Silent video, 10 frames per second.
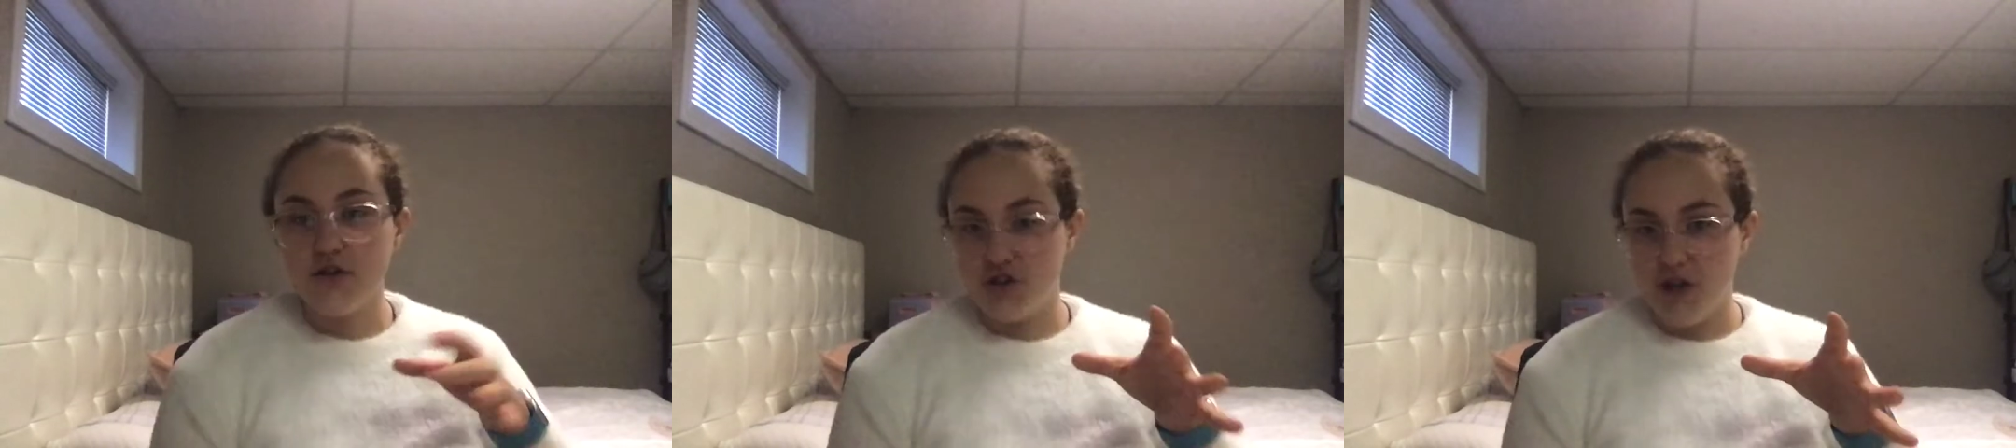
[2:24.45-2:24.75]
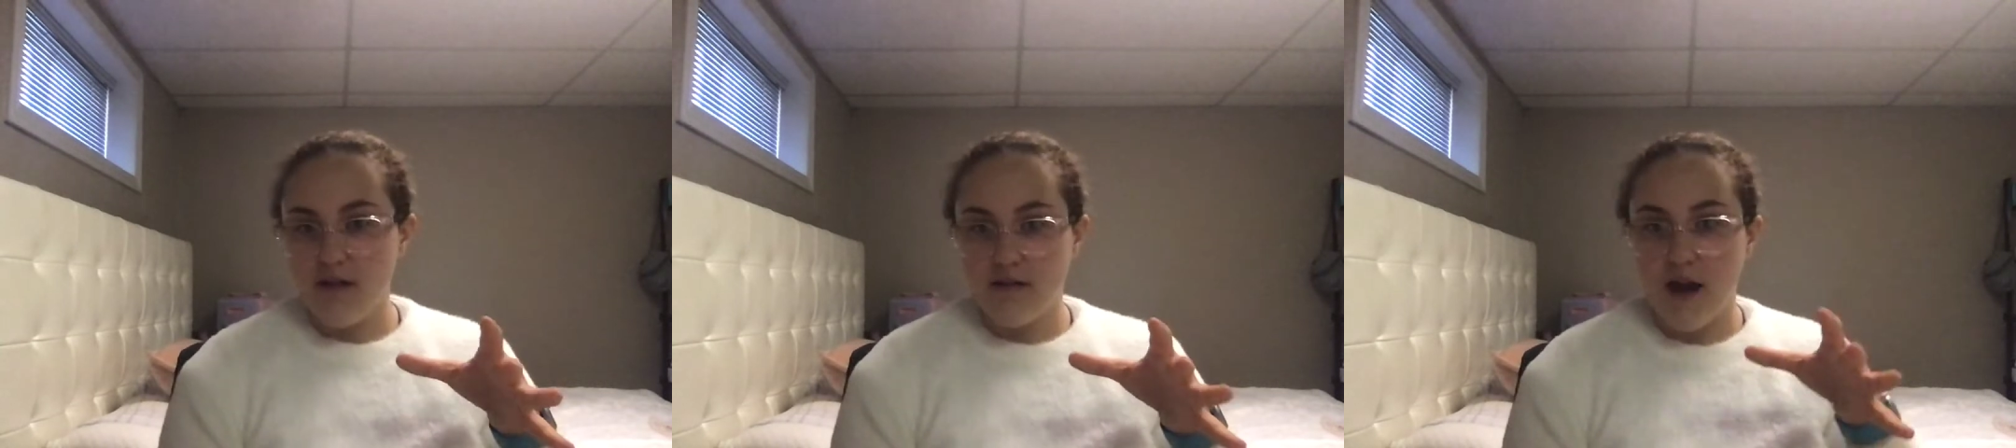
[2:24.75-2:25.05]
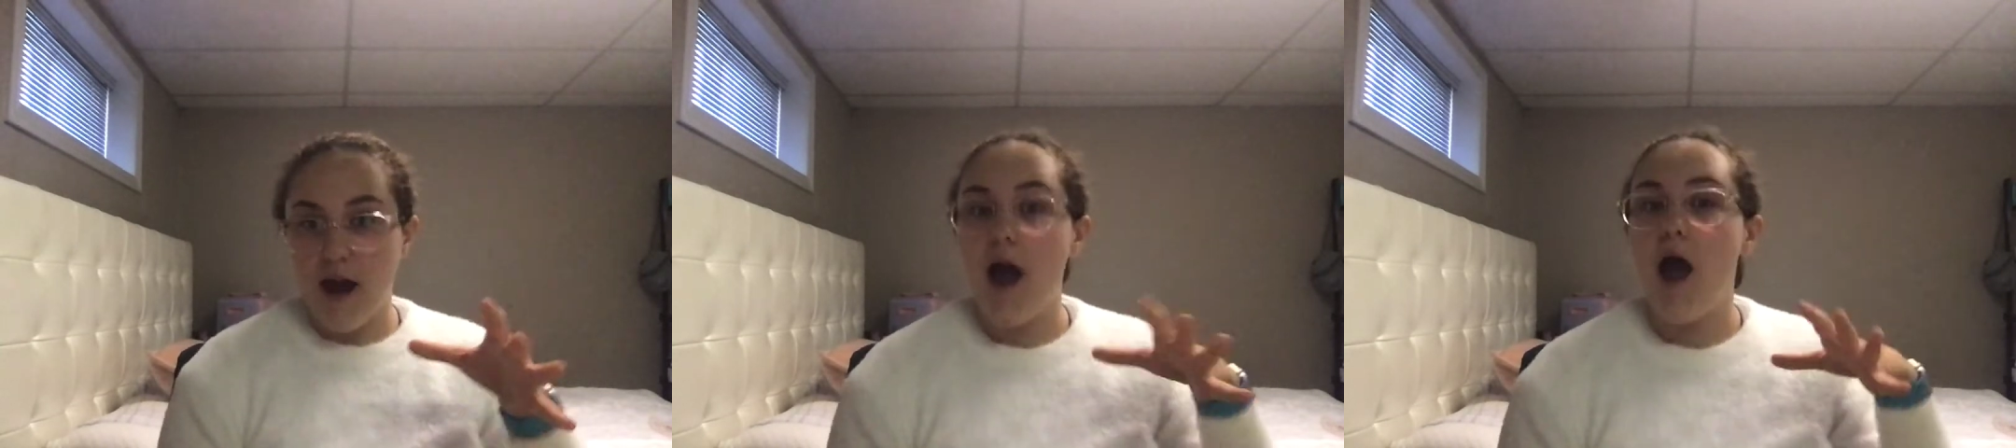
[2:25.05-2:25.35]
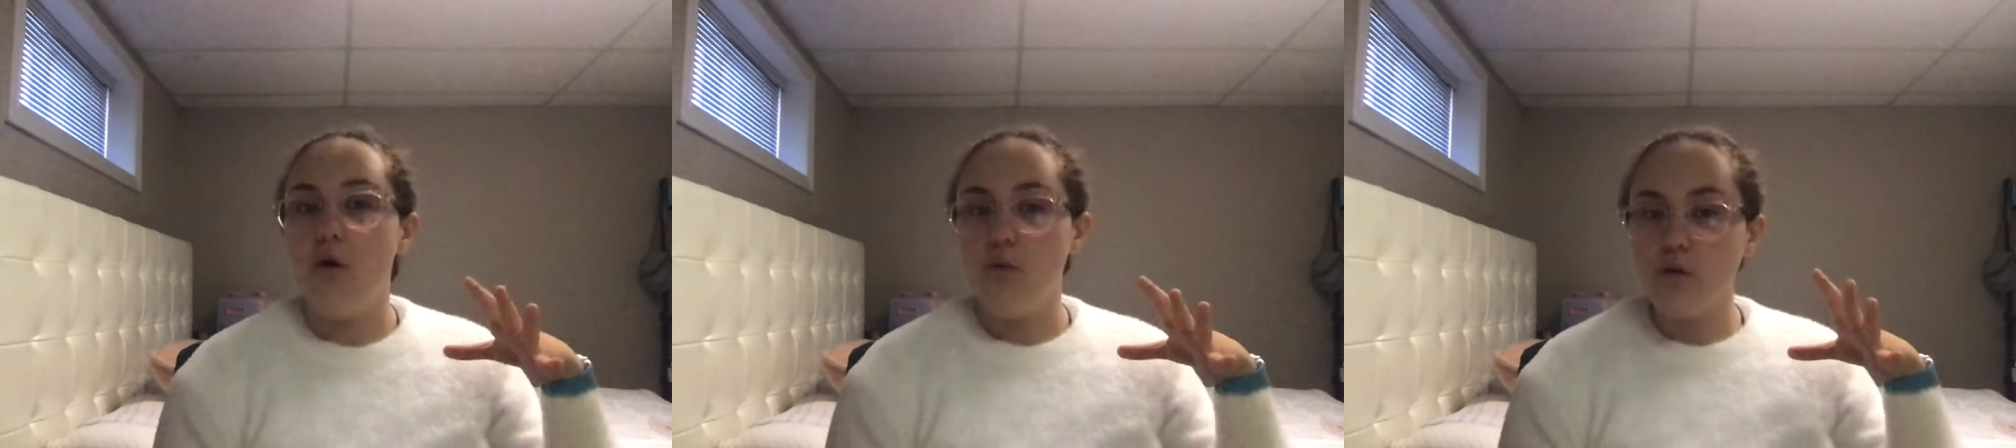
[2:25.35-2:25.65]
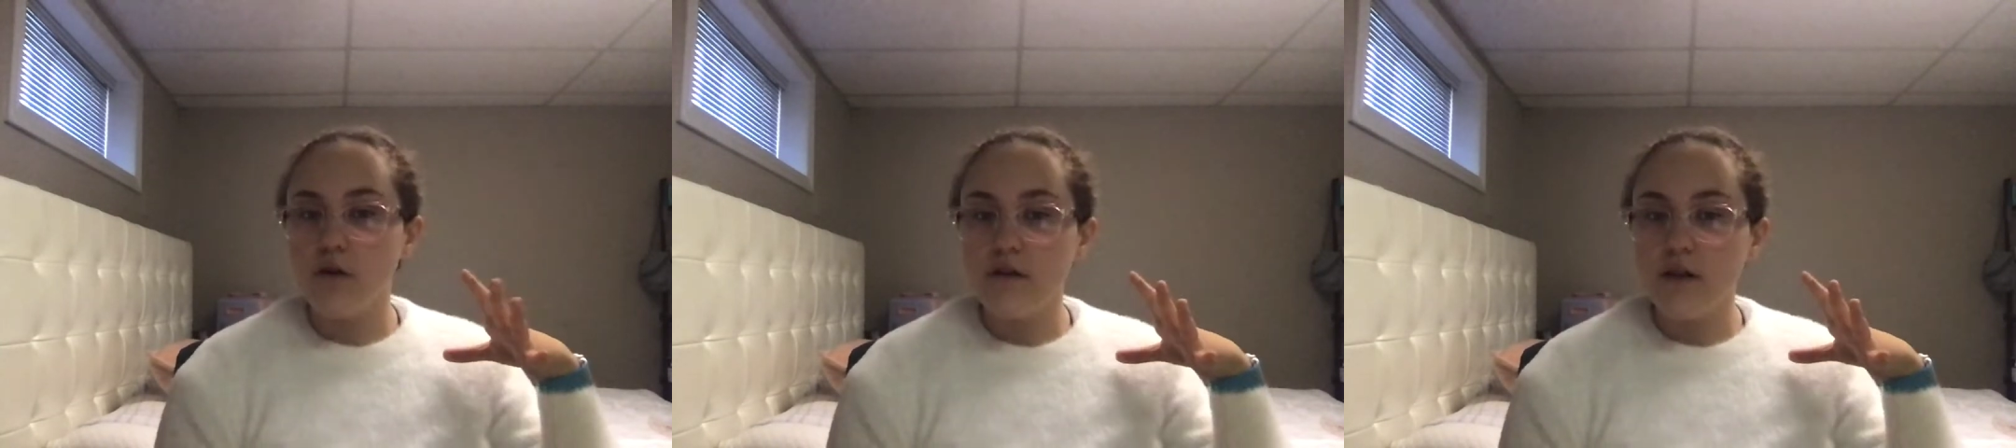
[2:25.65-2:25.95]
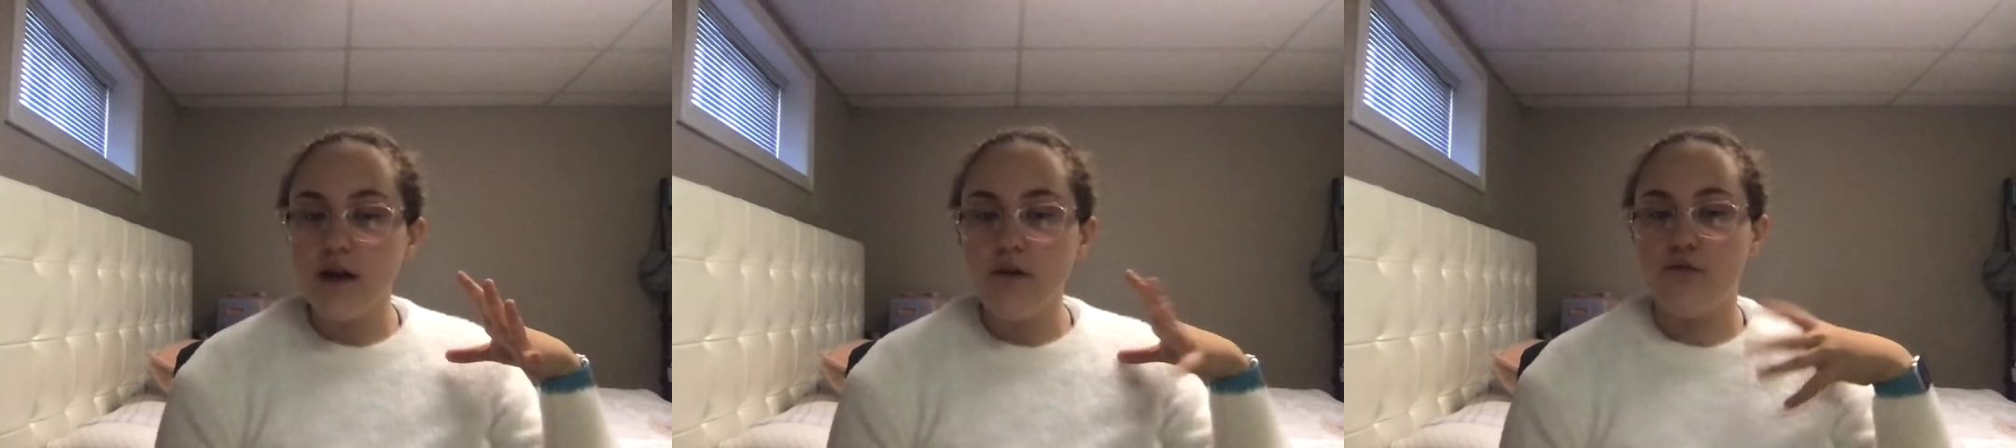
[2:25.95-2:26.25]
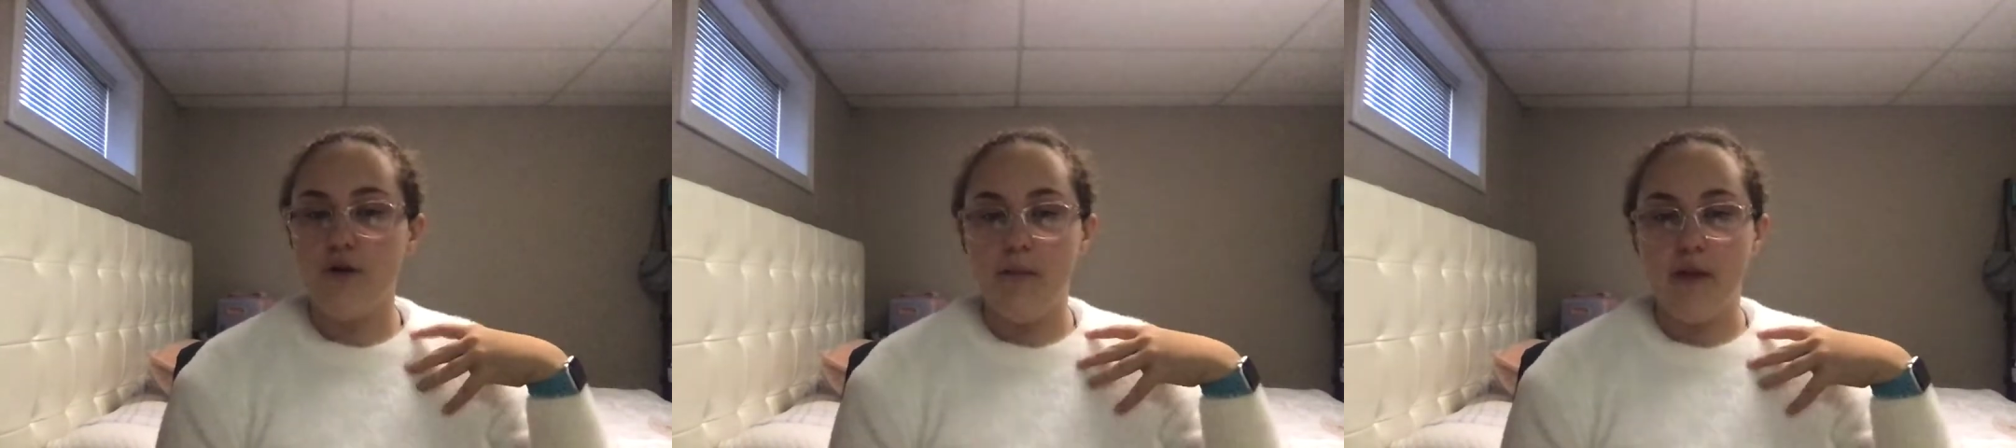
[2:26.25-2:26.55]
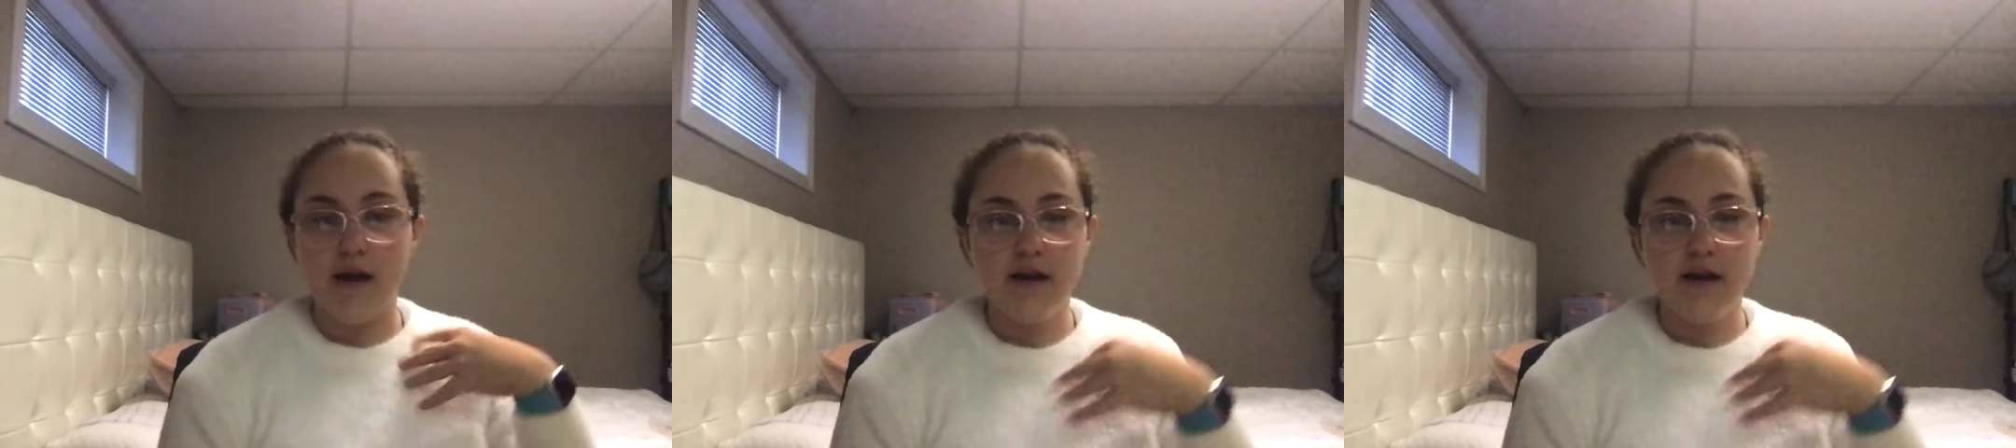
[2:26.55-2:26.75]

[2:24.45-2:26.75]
just outwardly from that.